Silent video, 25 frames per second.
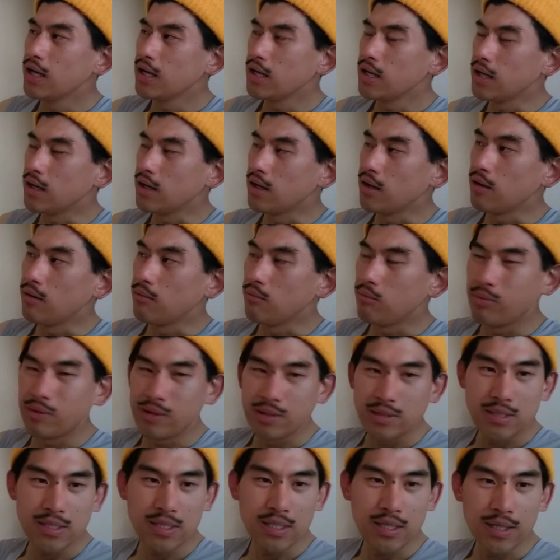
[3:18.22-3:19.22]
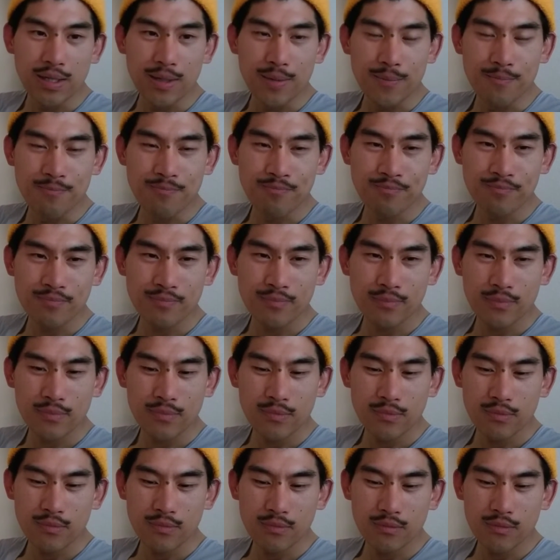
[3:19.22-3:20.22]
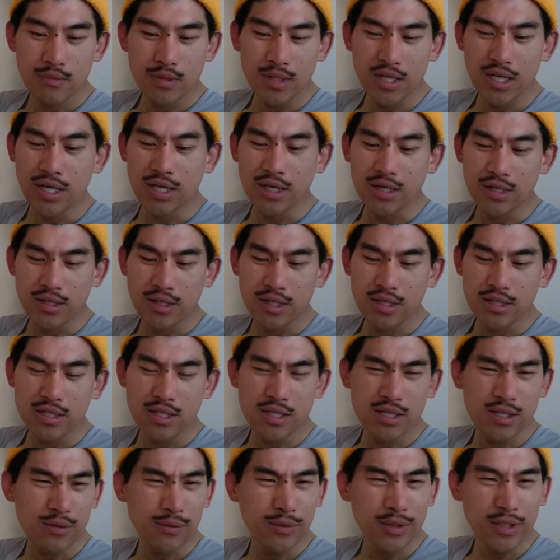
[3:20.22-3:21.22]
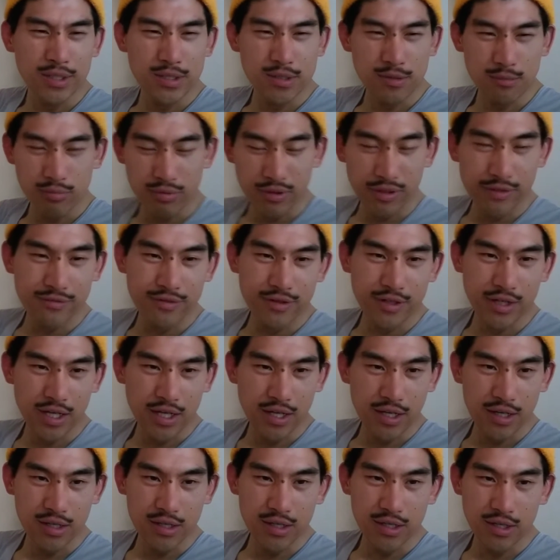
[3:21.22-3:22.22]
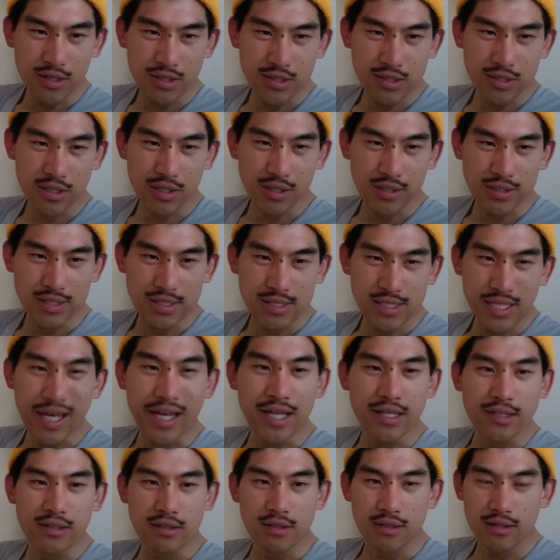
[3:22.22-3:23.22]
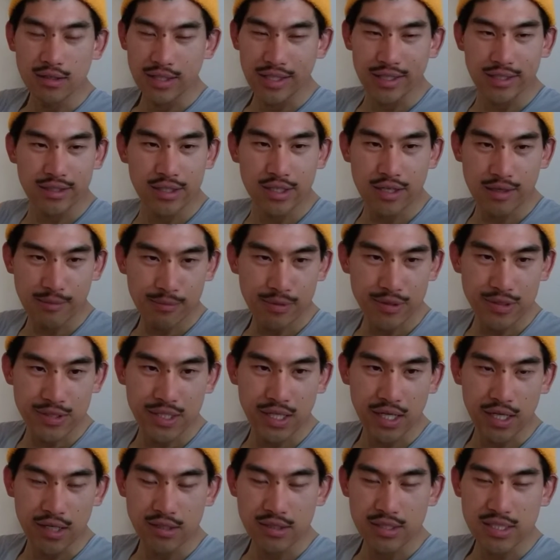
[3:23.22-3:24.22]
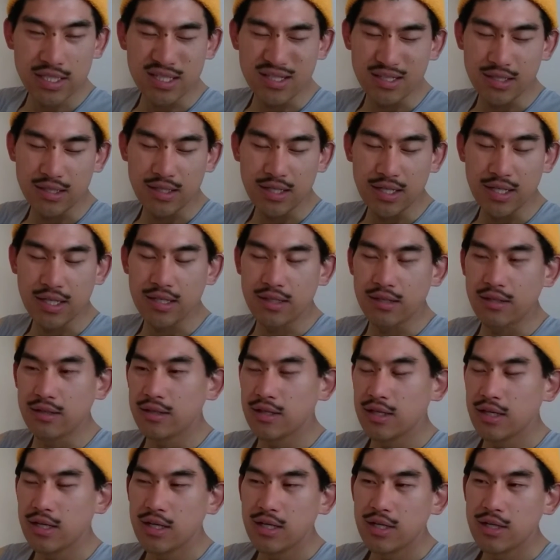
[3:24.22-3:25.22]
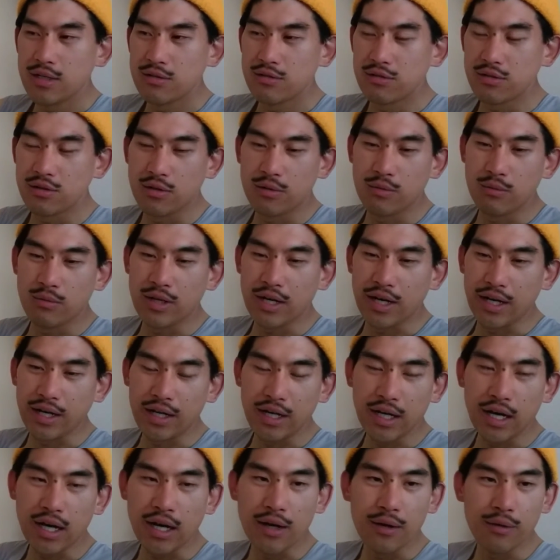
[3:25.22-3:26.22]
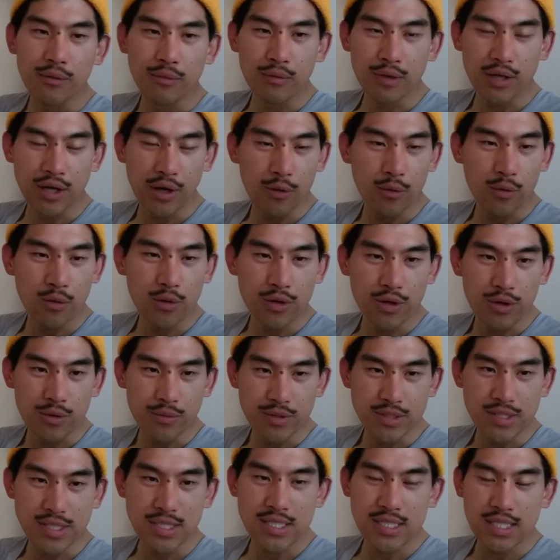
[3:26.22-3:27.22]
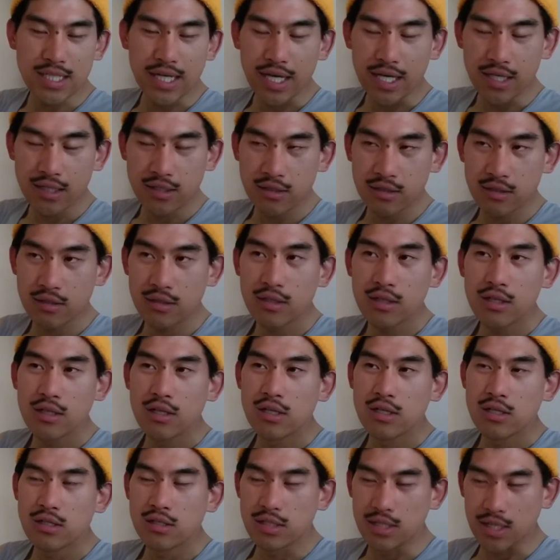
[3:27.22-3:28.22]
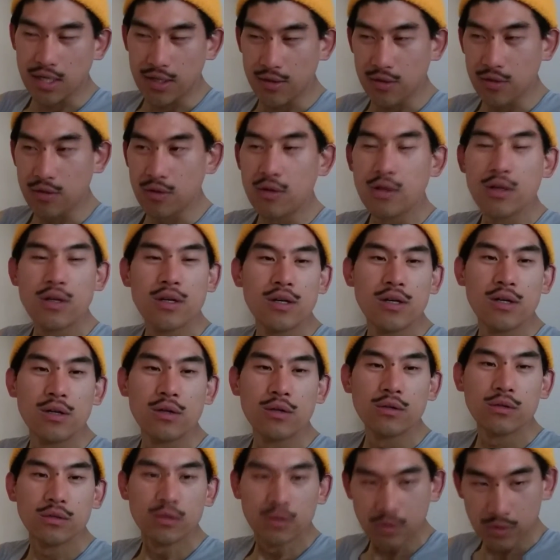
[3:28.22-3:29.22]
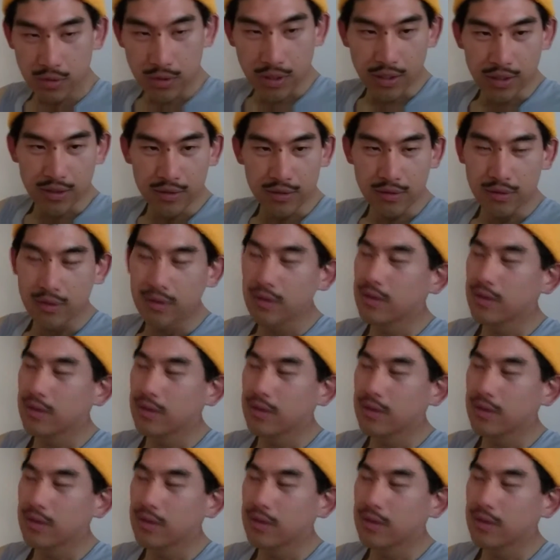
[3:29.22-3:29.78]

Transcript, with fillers: Uh, but um, yeah, and then when it's abbreviated here, it's called ten, like the number ten, T E N. So what I got, what I ordered was 10 zaru udon.